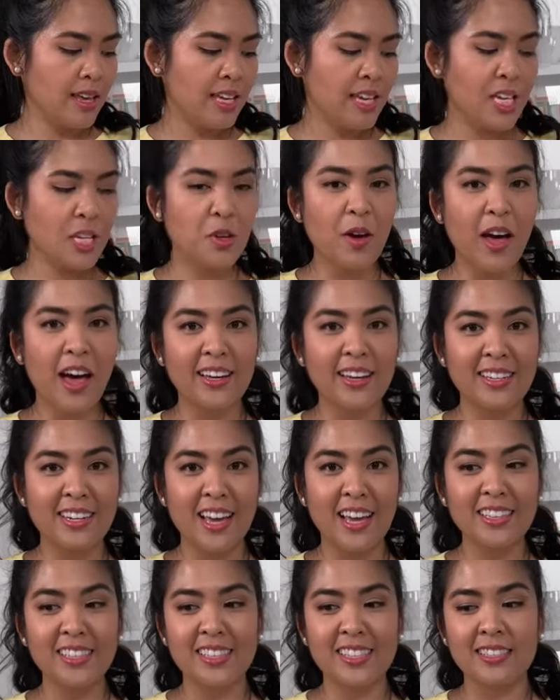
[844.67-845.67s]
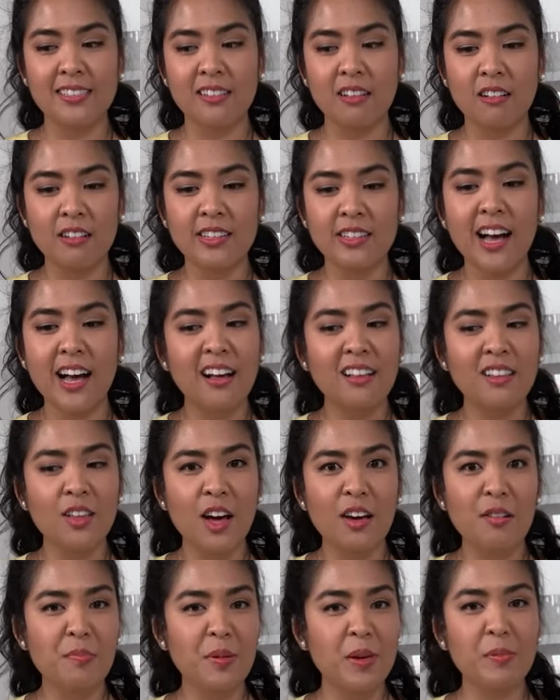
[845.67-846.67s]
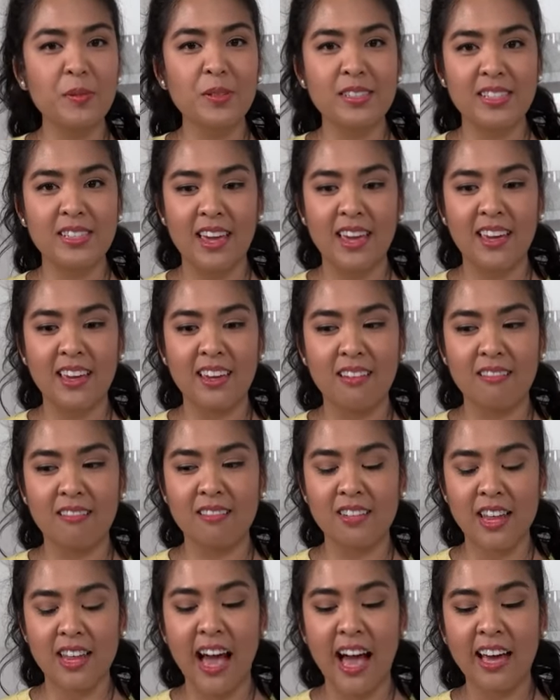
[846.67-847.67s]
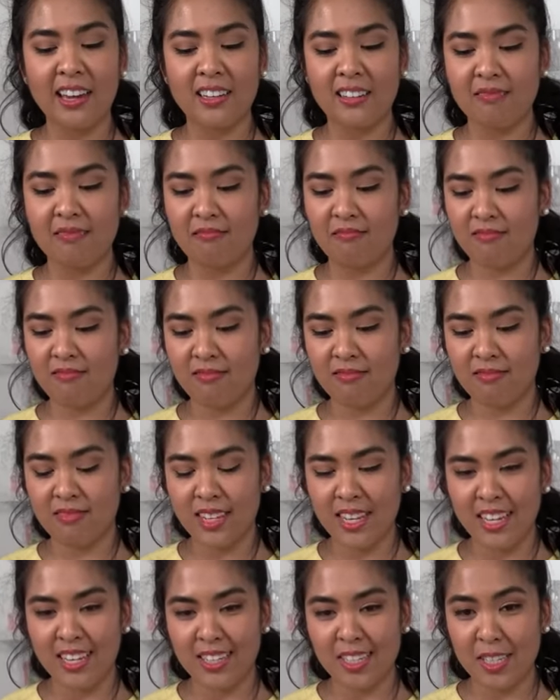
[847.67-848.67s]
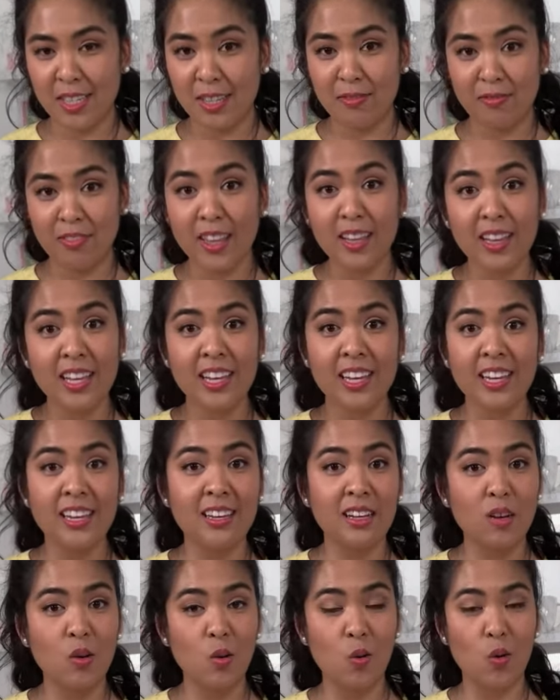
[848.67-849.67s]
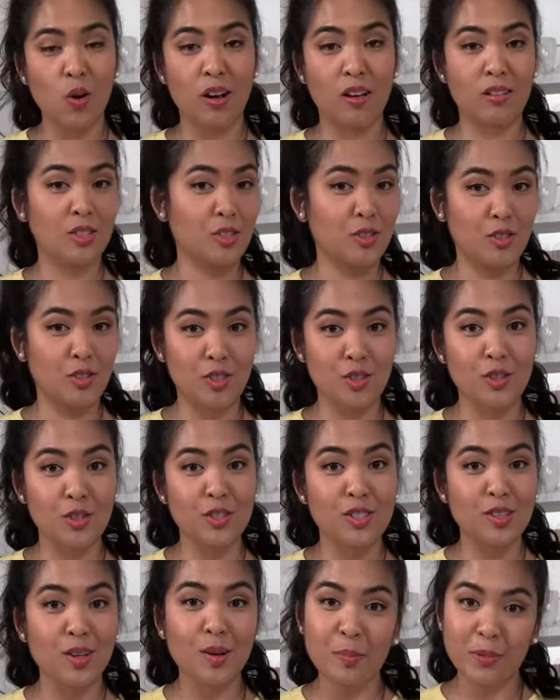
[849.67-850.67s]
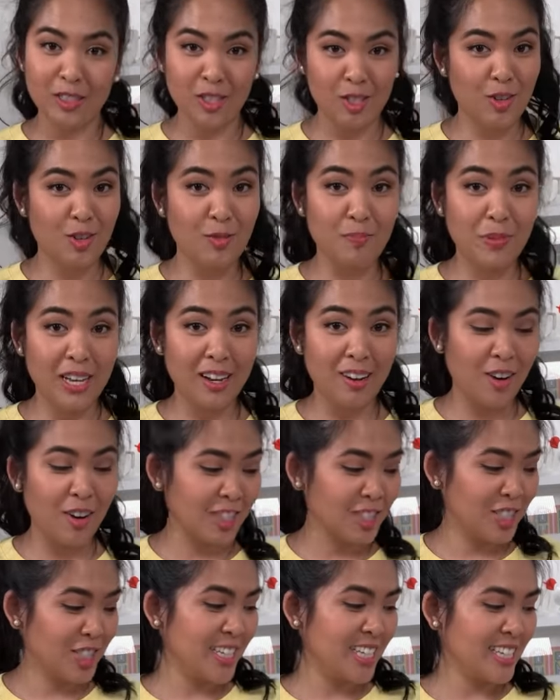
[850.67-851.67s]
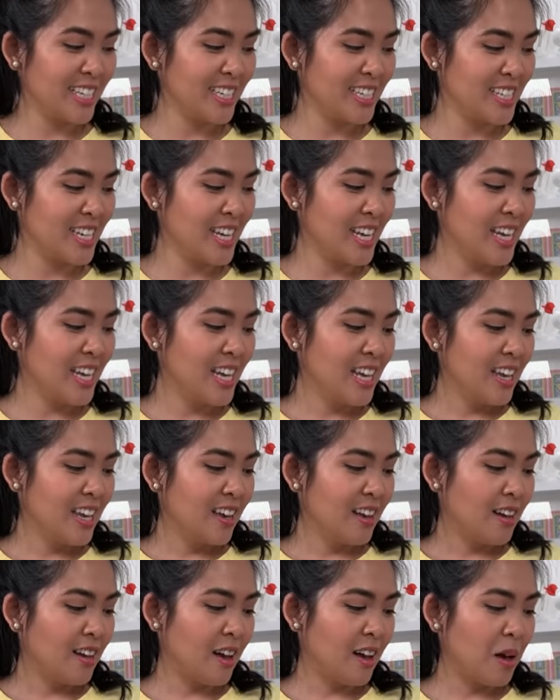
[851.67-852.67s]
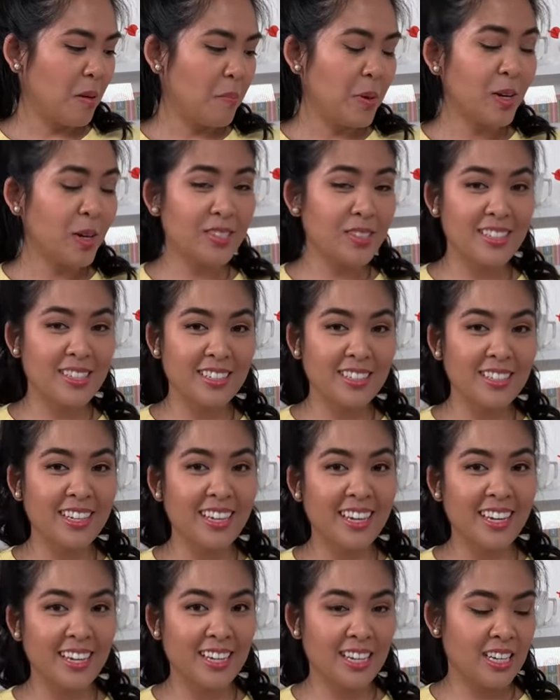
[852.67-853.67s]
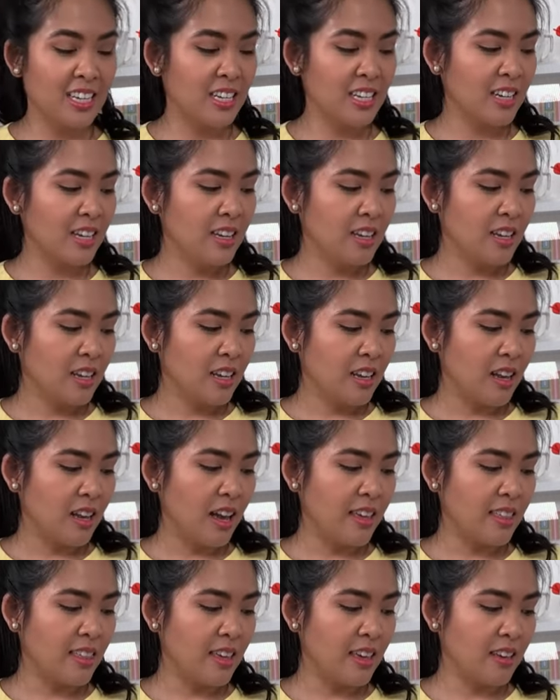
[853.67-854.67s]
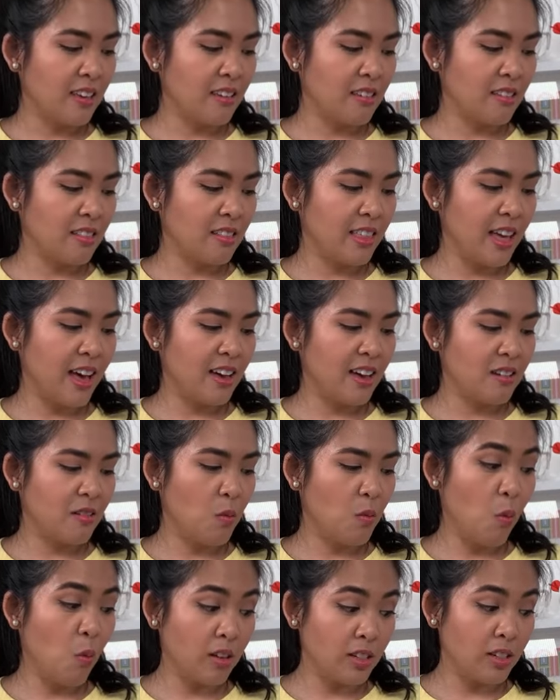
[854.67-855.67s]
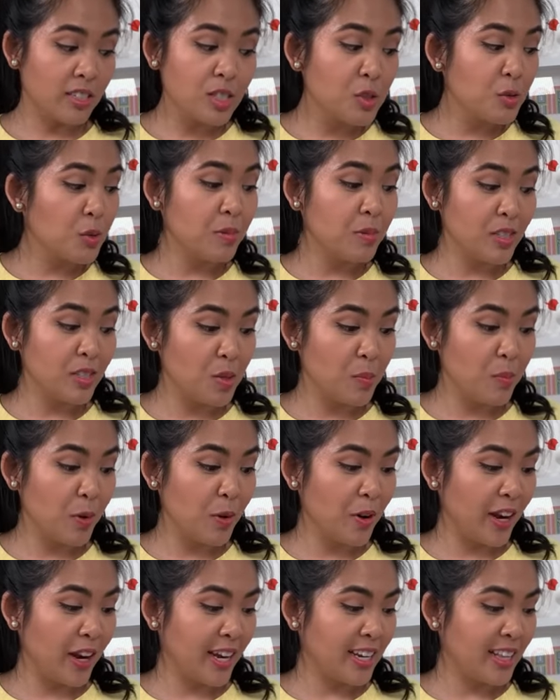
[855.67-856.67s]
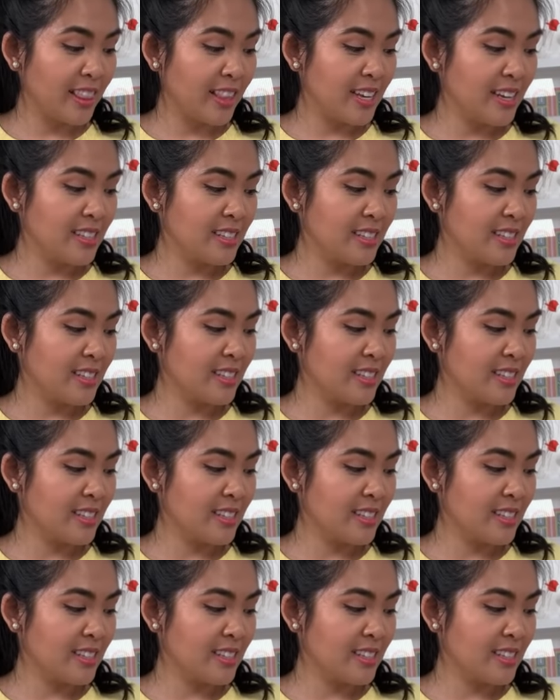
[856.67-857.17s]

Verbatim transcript: Can you add nuts? Yeah, a lot of people say add it into the filling or onto the streusel, but crush it. Personally, I think that walnuts would be super great in this.